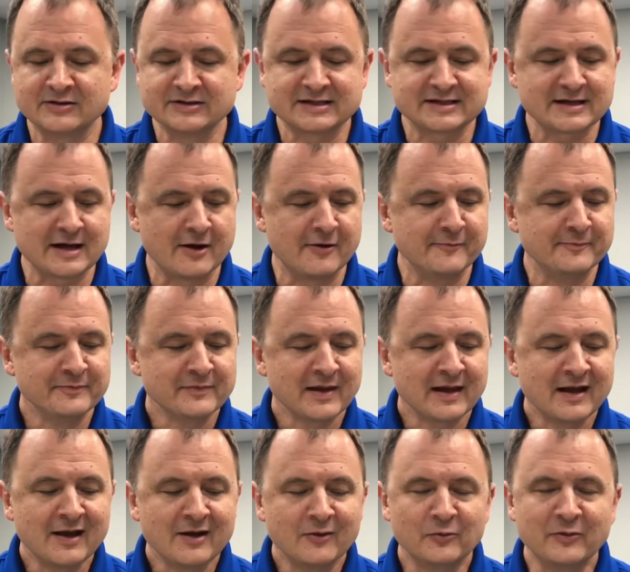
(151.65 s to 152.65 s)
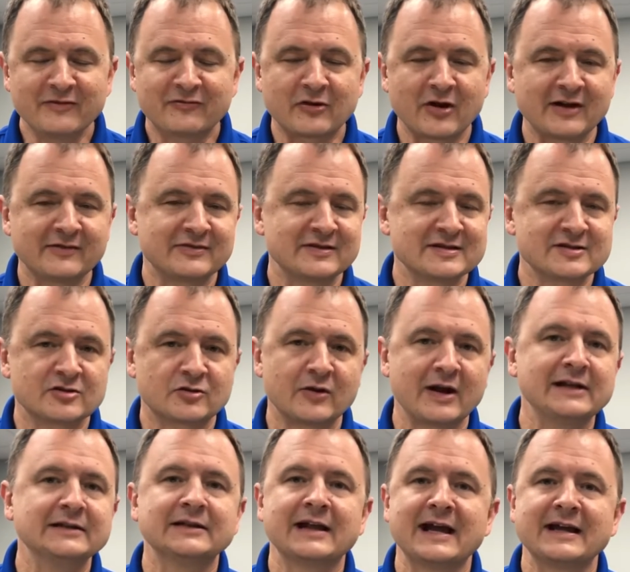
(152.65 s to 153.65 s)
And so we've got this
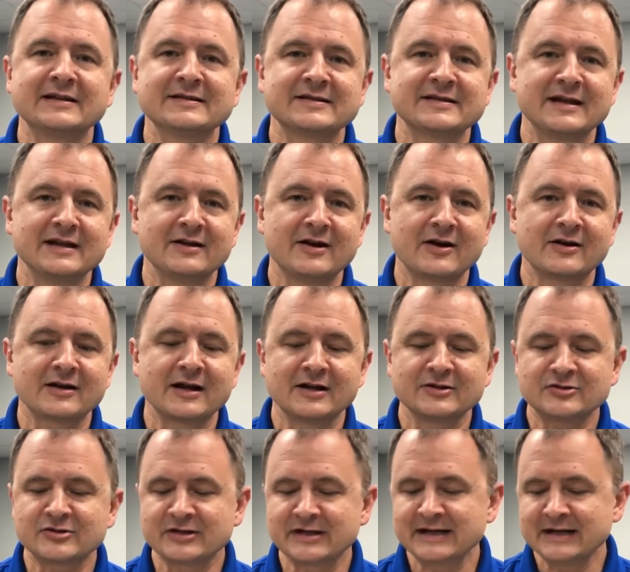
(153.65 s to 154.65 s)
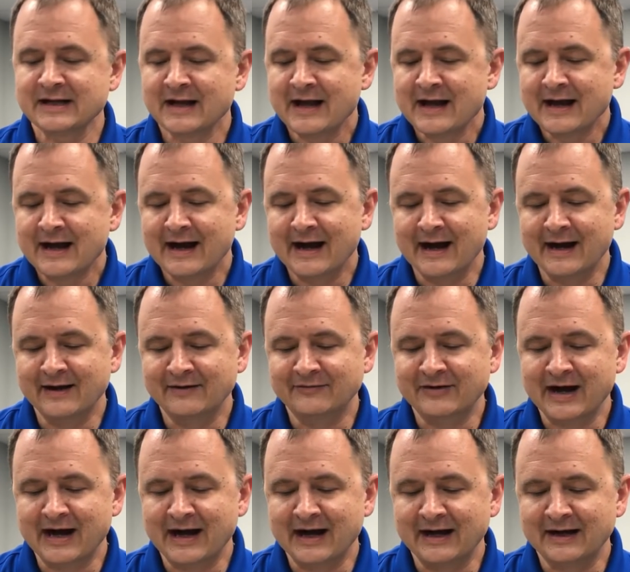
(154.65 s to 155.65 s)
great legacy in our country of,
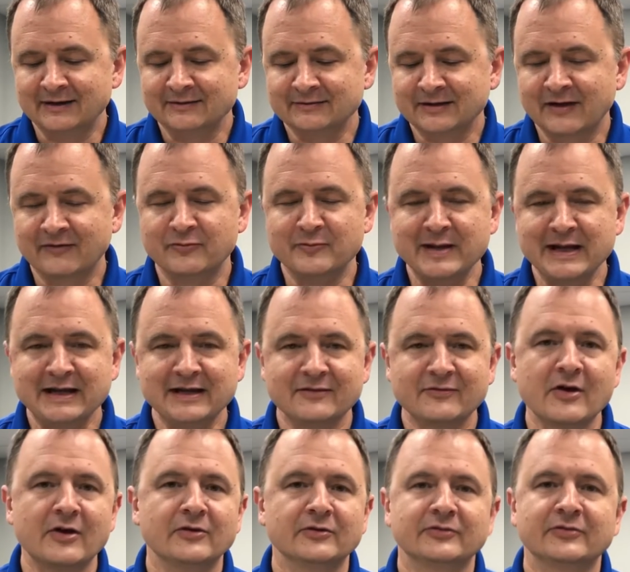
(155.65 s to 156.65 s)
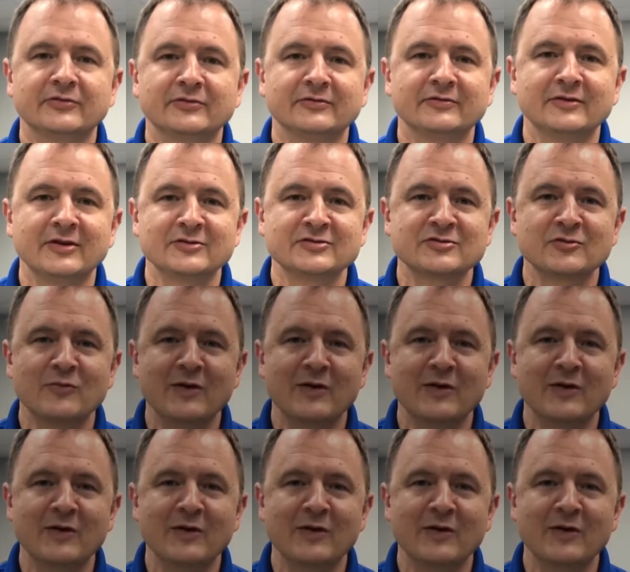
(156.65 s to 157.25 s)
uh, of meeting those, those